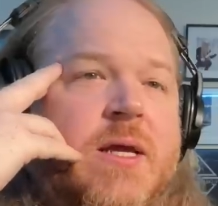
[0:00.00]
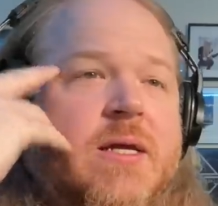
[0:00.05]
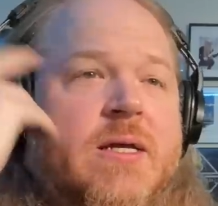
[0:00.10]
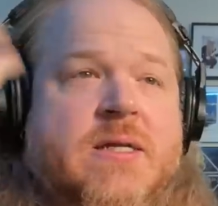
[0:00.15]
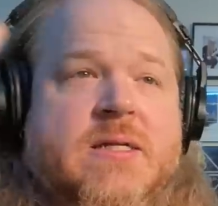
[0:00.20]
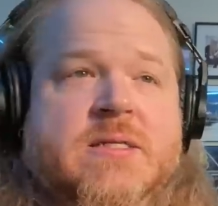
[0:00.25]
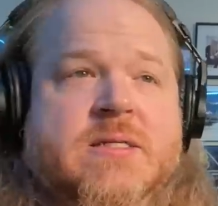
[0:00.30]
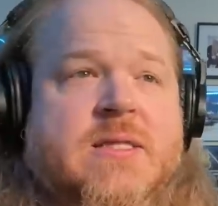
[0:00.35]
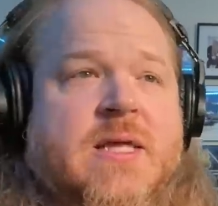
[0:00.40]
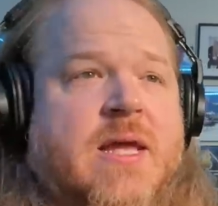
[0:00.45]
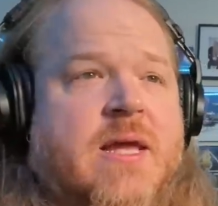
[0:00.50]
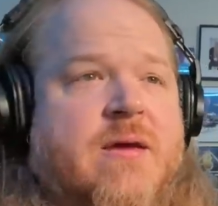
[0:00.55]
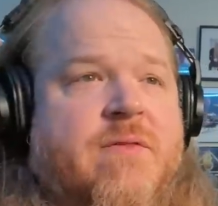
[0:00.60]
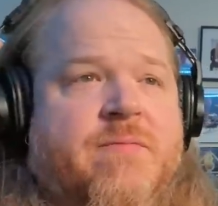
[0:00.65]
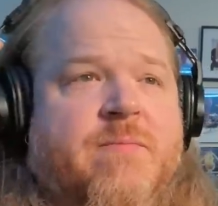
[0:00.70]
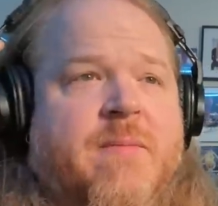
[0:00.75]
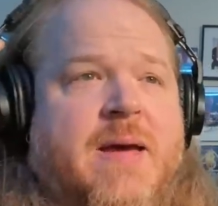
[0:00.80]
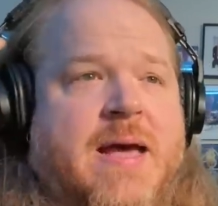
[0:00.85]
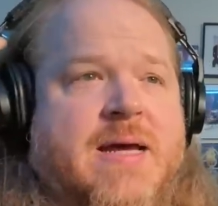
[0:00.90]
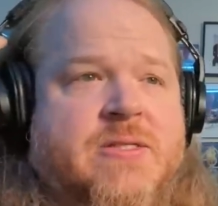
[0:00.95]
because they
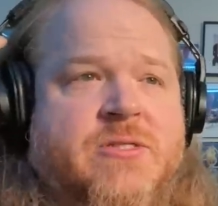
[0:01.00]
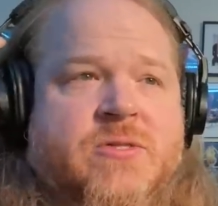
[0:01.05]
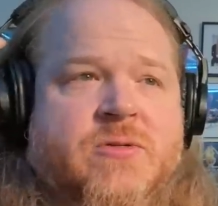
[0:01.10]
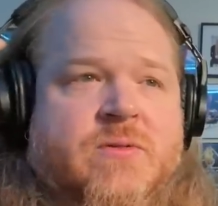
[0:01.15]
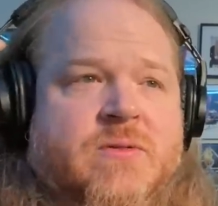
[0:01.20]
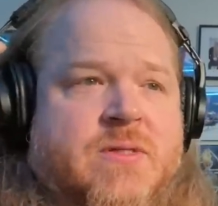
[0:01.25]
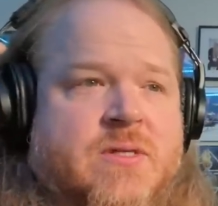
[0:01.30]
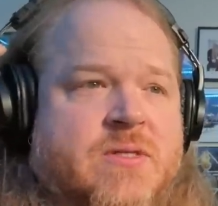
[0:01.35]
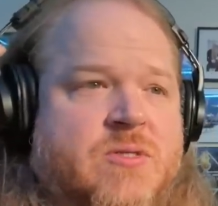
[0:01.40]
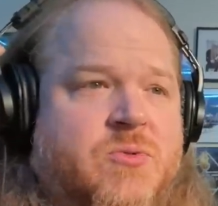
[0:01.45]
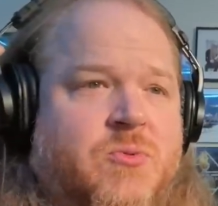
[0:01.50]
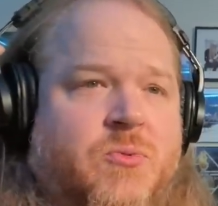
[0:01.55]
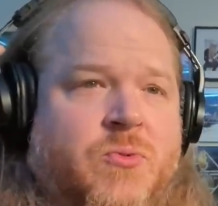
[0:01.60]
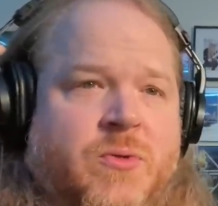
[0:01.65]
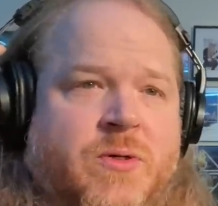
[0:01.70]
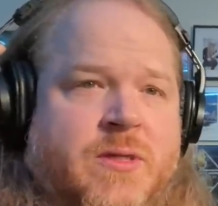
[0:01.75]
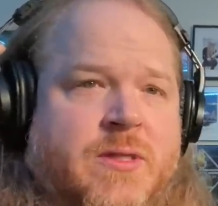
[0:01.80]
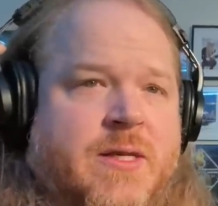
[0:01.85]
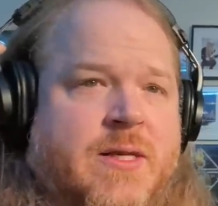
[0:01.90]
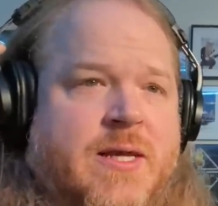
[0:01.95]
have mastered this
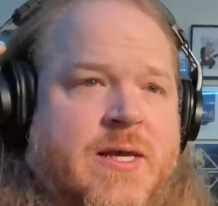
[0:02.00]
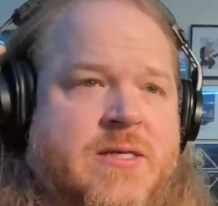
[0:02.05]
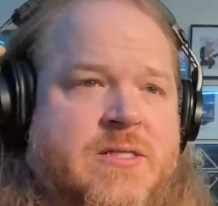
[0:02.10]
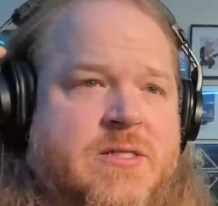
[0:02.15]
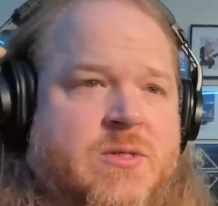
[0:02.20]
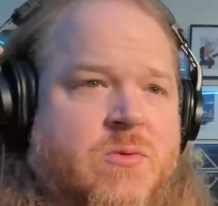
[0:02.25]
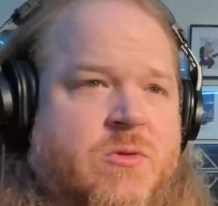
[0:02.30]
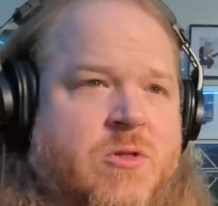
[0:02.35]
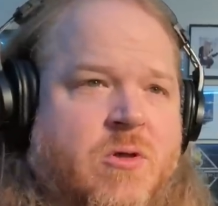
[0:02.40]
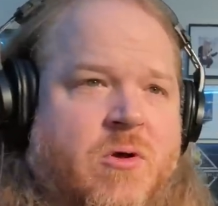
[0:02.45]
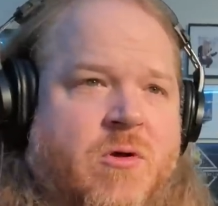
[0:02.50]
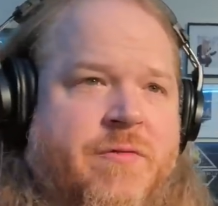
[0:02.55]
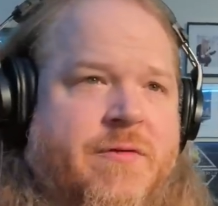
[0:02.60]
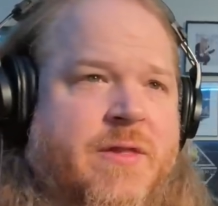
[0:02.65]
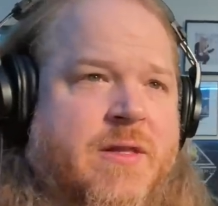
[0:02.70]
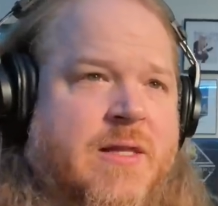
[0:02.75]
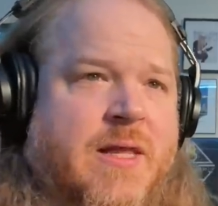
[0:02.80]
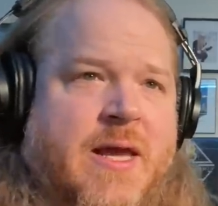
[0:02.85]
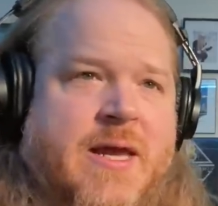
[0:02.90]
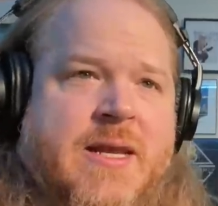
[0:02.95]
really nicely with all
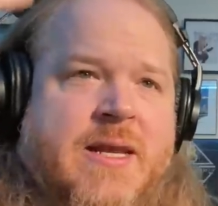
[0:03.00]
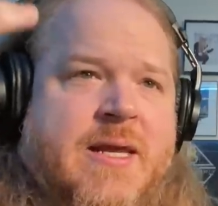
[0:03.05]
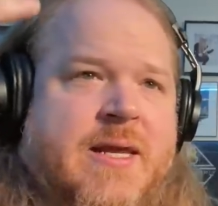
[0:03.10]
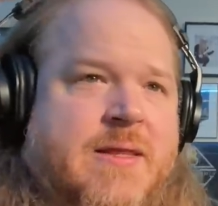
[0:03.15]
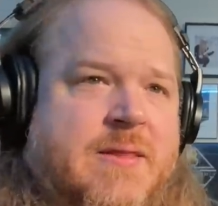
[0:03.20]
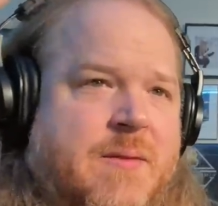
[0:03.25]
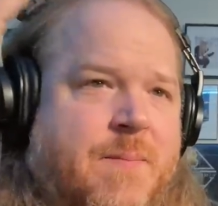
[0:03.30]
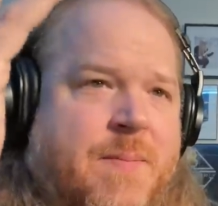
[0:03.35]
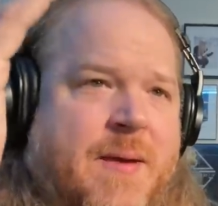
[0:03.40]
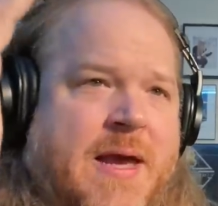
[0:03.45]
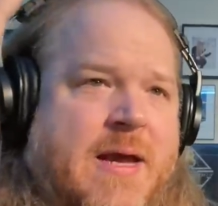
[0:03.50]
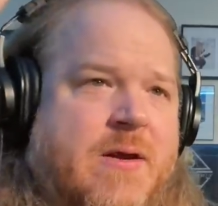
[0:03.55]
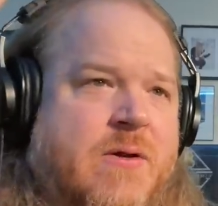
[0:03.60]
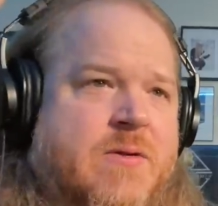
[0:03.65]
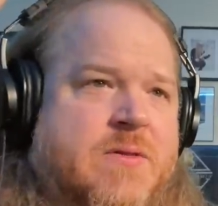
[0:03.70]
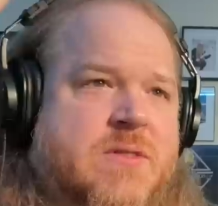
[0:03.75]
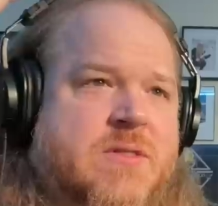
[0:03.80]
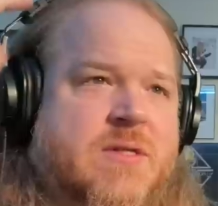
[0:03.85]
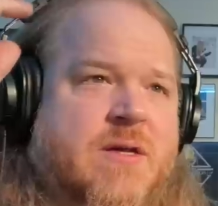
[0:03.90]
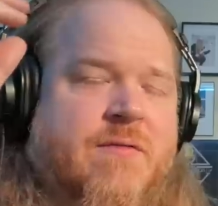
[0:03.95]
the lighting and the
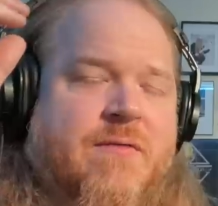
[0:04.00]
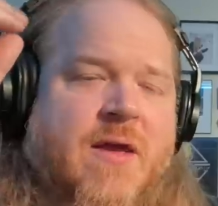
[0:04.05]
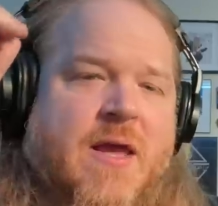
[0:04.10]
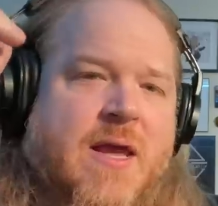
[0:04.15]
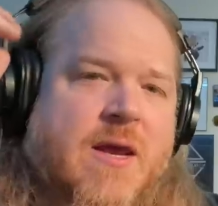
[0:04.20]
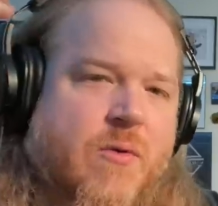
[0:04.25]
background stuff.